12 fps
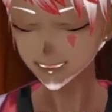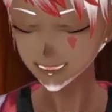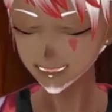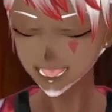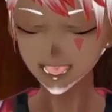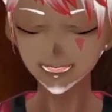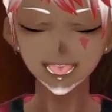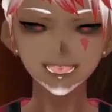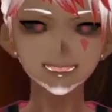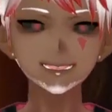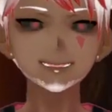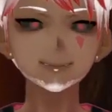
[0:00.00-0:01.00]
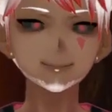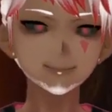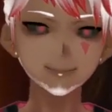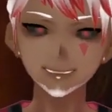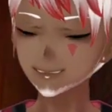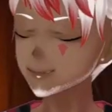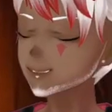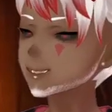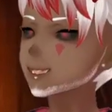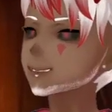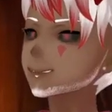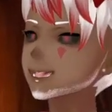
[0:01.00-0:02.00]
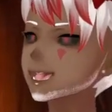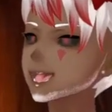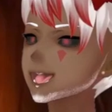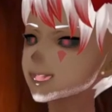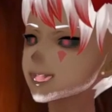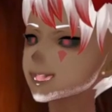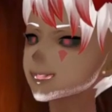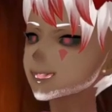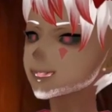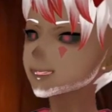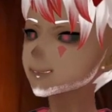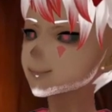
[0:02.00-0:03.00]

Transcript: is about this guy right here.